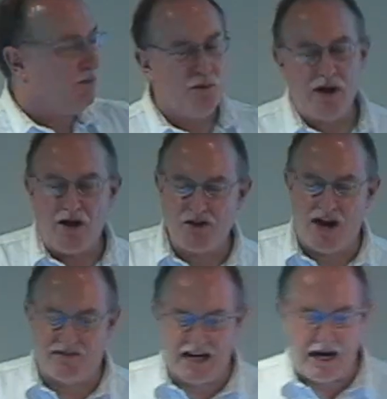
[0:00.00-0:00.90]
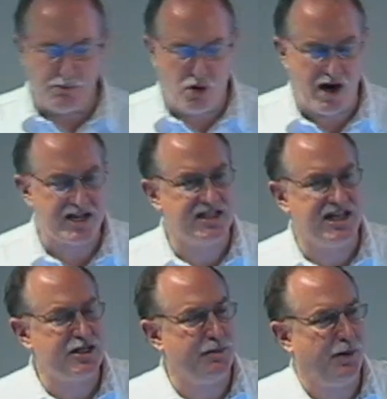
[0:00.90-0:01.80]
We also have a game
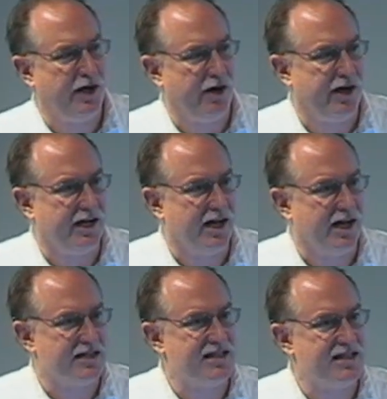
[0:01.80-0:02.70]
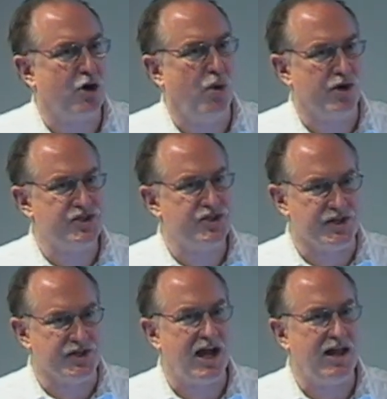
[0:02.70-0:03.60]
cross-disciplinary uh, set of
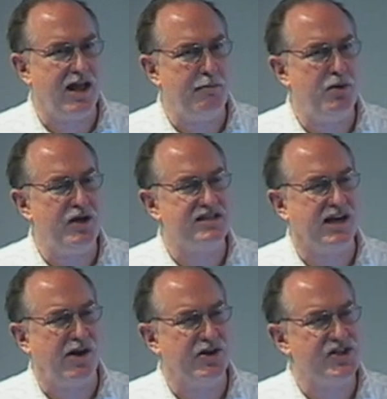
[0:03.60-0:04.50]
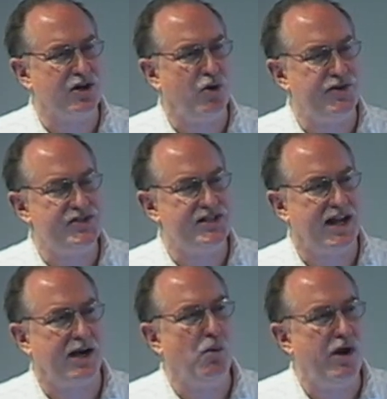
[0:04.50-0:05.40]
courses. I, I put together a set of courses
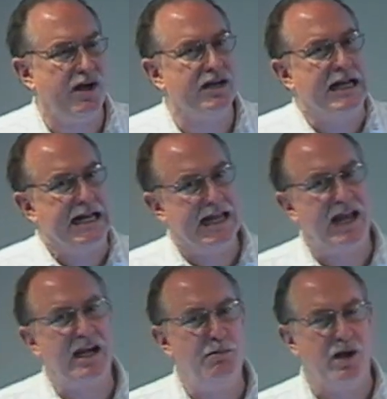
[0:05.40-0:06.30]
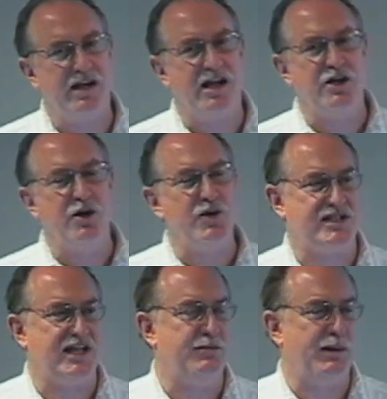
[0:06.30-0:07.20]
that I wanted anybody at U S
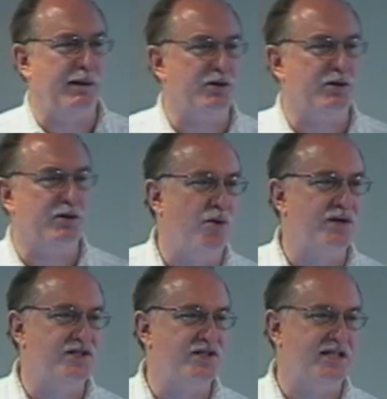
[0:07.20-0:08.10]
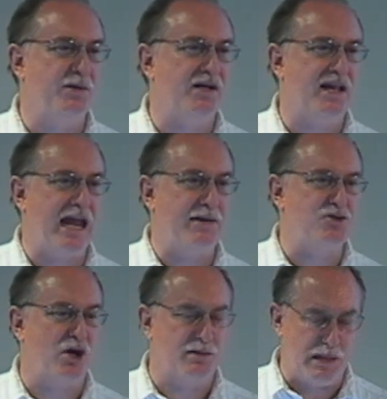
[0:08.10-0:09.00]
C to be able to, who wants to dip into the game
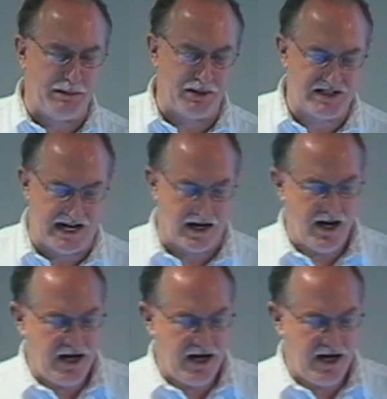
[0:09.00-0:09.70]
program, to be able to take.